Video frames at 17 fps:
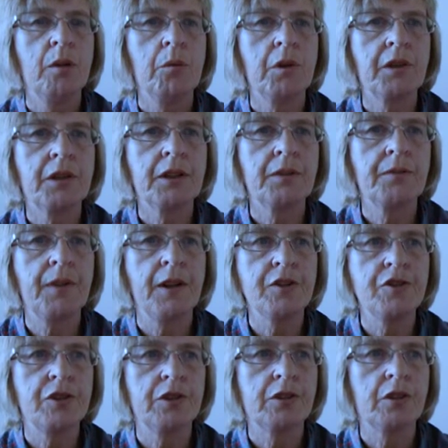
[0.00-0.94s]
with
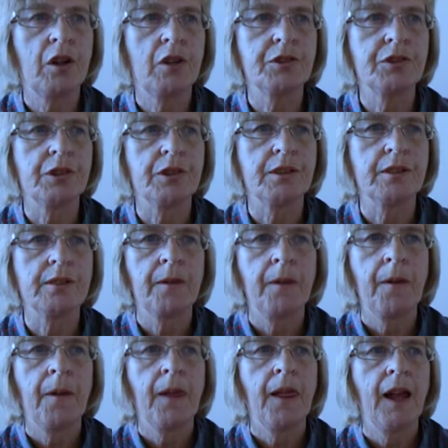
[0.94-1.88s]
conventional cotton
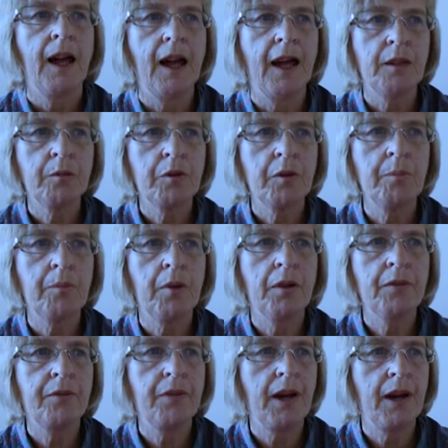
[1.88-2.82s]
and with
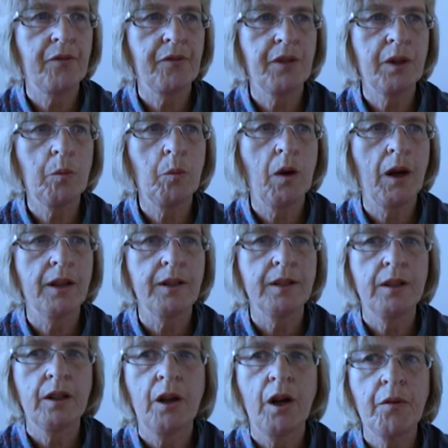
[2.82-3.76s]
MON
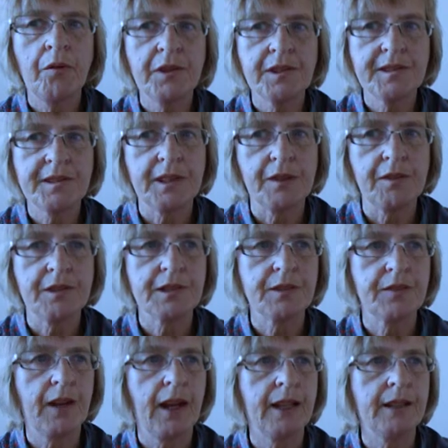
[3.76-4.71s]
531 over a series
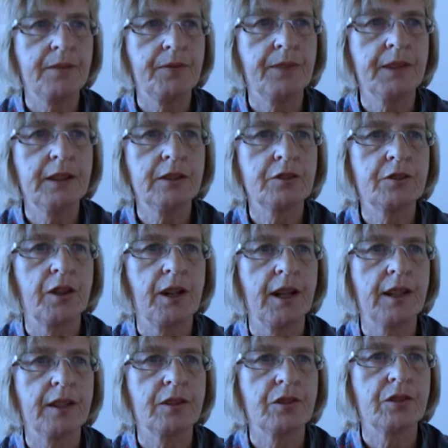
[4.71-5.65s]
of 8 field
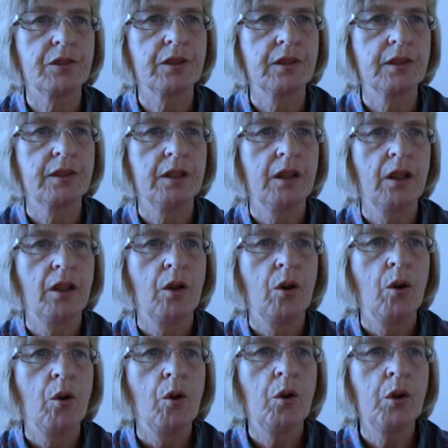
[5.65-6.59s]
trials.
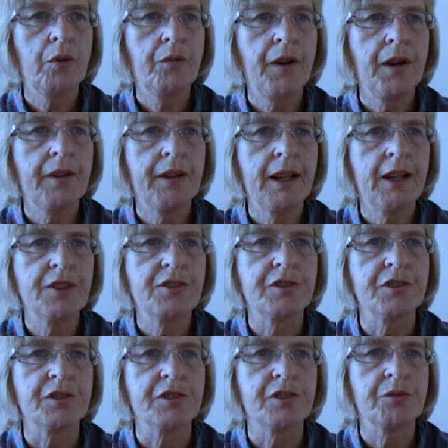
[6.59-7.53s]
All
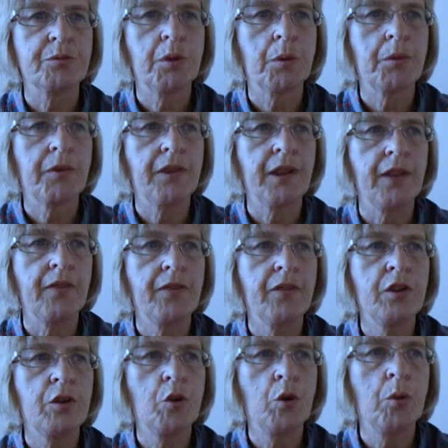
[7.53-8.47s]
variations were
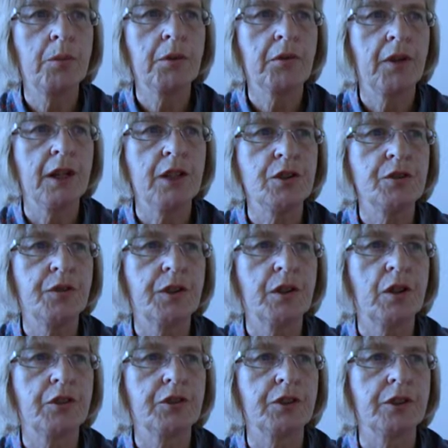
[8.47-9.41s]
within the normal range for
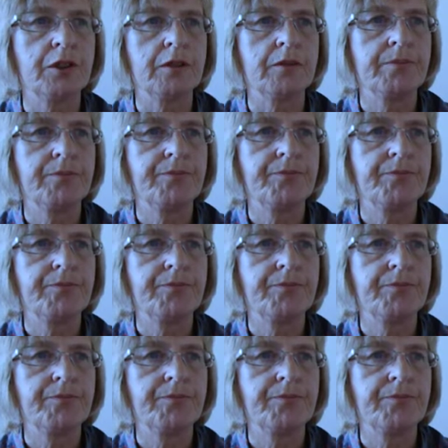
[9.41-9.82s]
cotton.